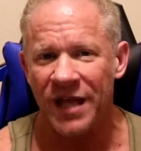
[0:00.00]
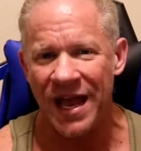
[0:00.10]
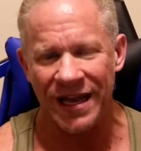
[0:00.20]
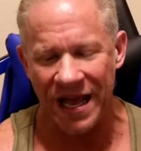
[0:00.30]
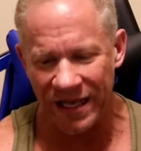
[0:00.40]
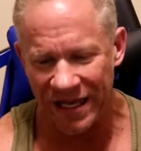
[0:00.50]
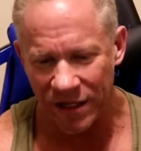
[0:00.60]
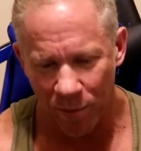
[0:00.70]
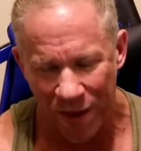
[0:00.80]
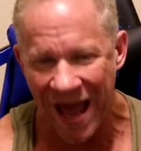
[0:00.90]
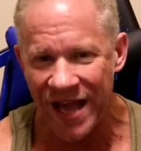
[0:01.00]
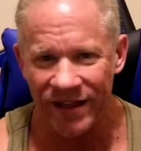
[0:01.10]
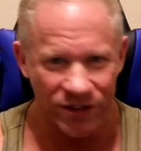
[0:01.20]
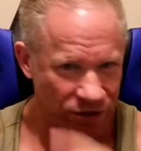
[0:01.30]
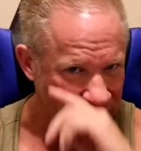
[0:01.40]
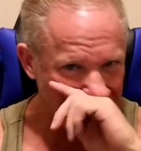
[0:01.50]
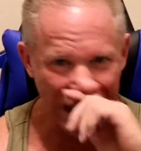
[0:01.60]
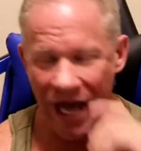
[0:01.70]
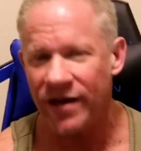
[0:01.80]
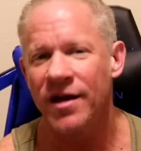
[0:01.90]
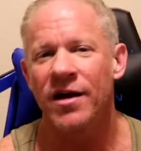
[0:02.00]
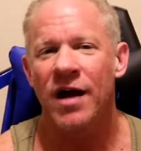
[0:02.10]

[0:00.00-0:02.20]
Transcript: and get the pain that you need to get.